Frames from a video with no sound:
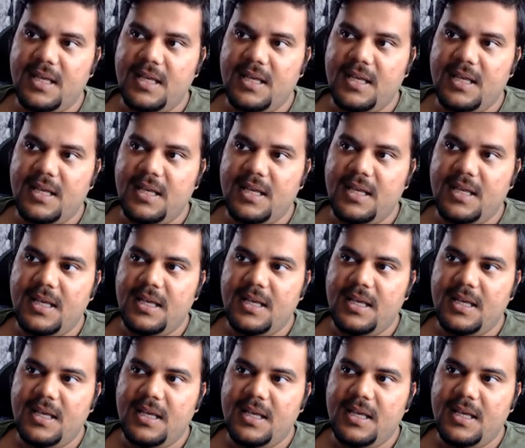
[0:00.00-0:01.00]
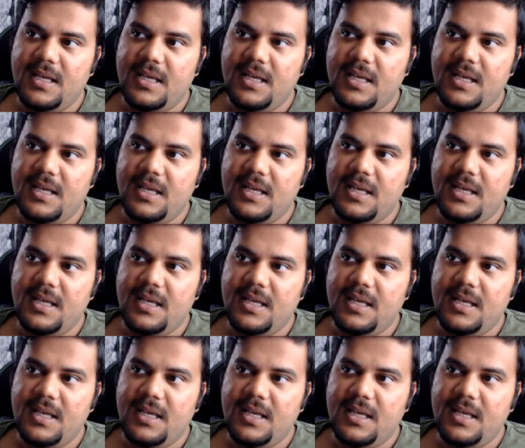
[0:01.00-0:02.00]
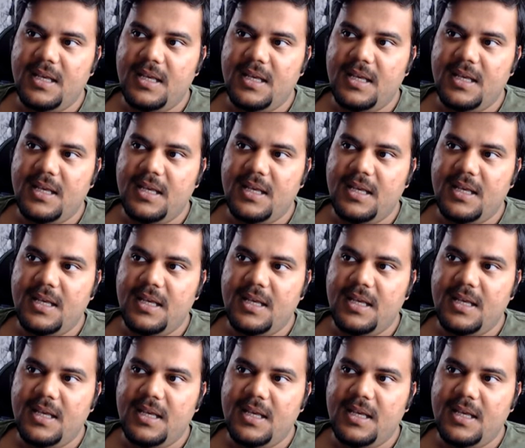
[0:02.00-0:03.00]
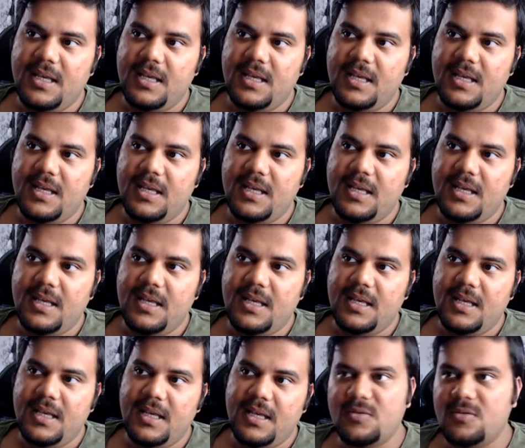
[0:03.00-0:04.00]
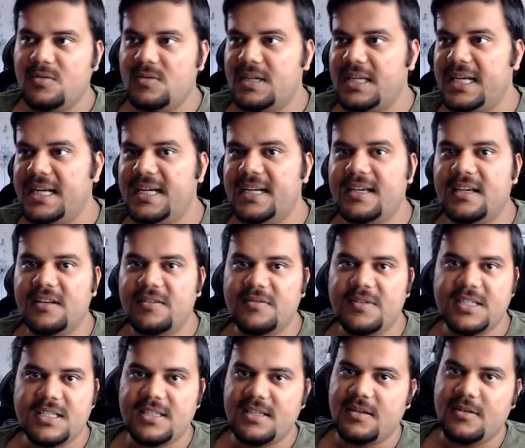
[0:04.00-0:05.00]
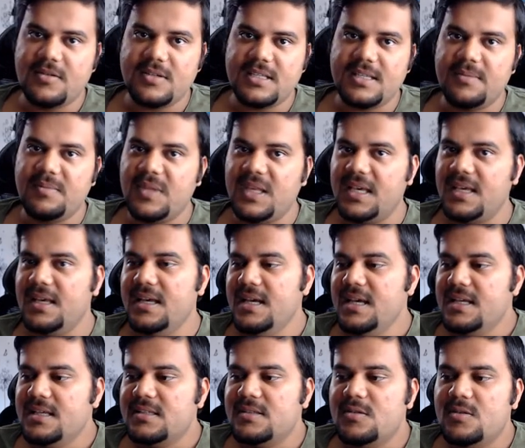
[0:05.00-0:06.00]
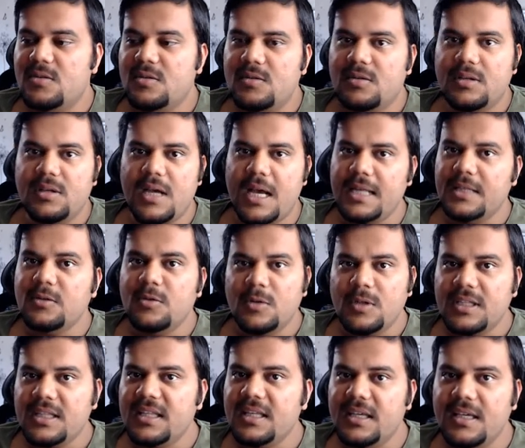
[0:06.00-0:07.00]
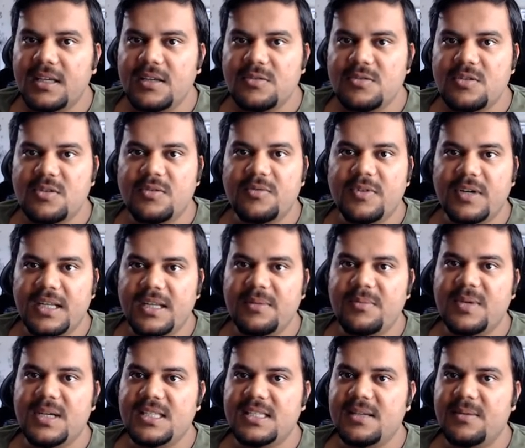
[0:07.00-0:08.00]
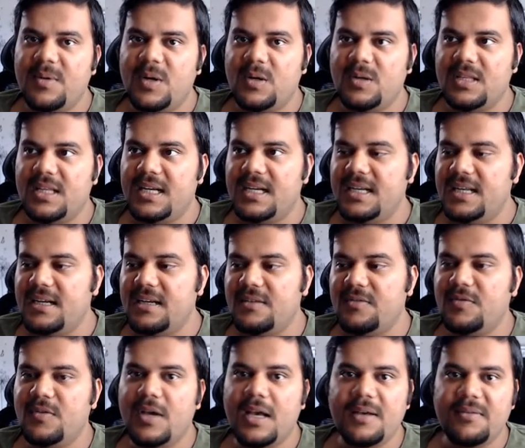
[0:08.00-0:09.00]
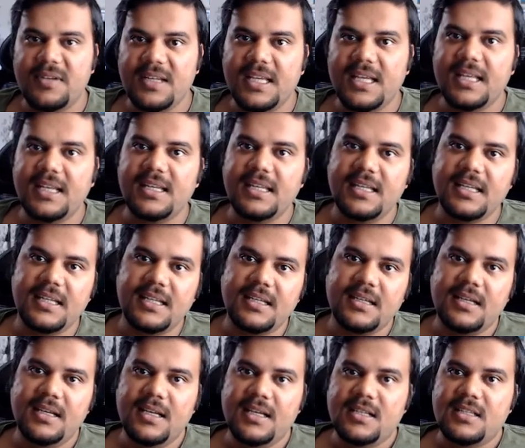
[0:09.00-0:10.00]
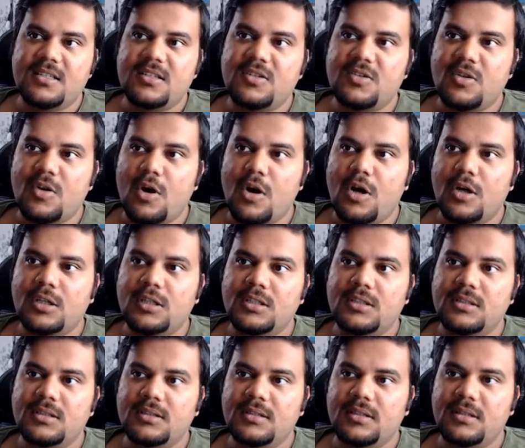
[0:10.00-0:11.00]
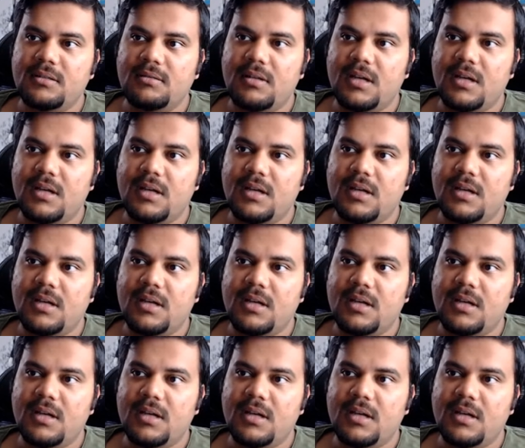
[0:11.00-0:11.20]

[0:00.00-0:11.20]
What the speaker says: it is never mentioned anywhere like a specific, just like you have in US to grade conversion or something. So I don't think you should worry much about that. And if you have really strong